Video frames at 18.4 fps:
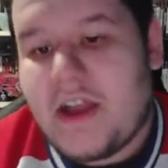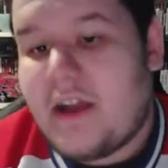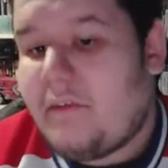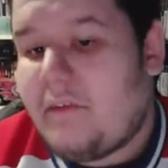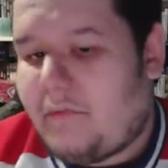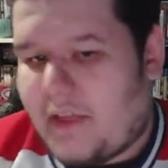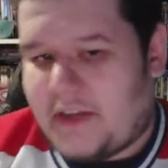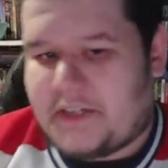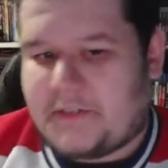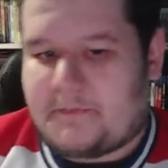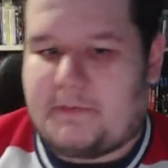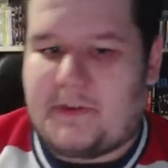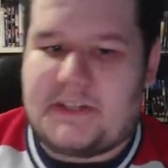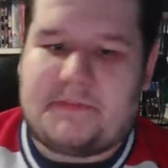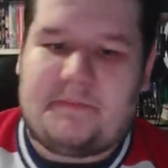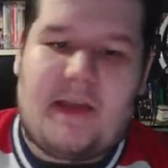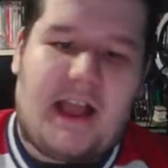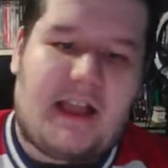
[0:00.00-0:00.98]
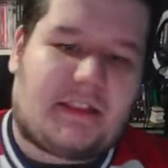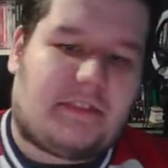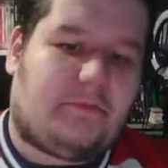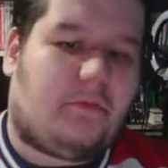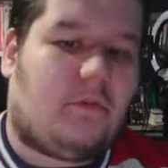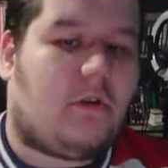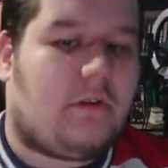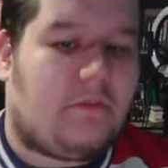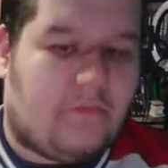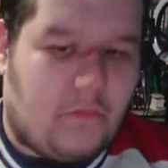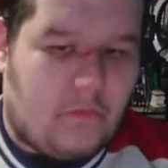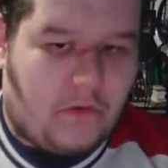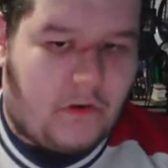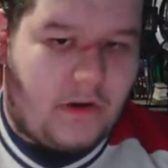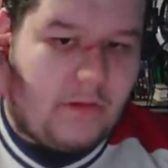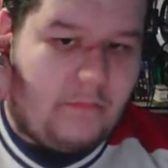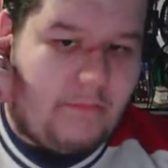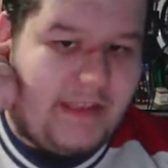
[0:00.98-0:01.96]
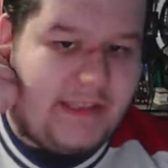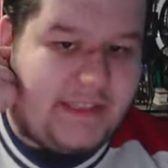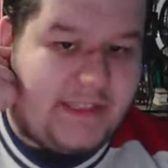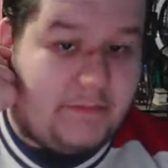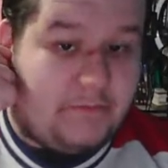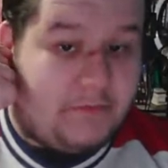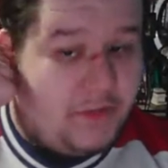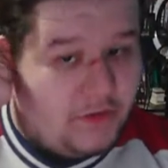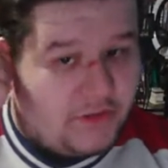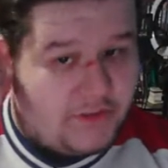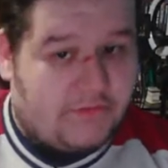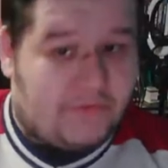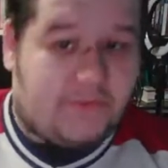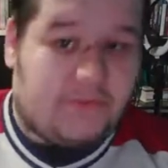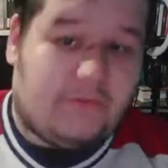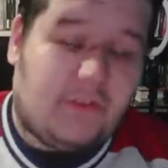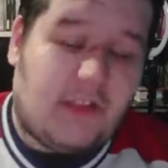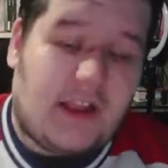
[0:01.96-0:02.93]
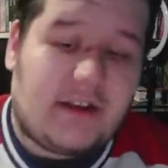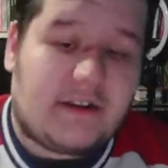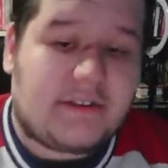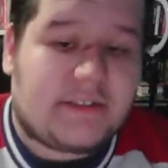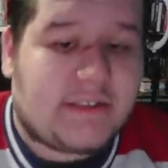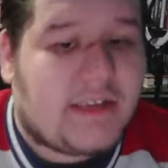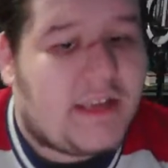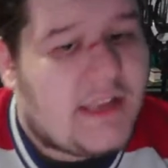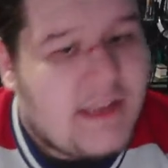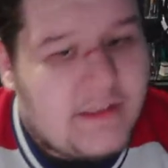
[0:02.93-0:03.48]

Flyers press back. The 4-on-4 means some looks for the Flyers.